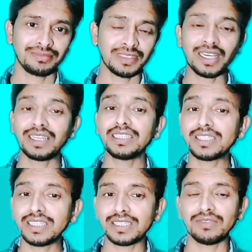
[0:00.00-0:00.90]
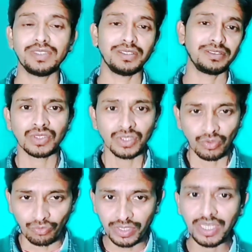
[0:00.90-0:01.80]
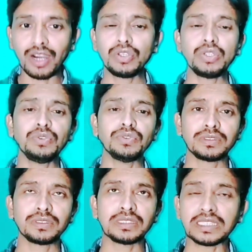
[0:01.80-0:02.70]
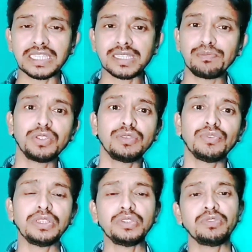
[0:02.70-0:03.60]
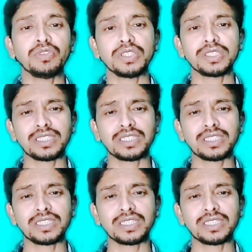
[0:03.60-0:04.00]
I can stay somewhere. Without you, this beautiful universe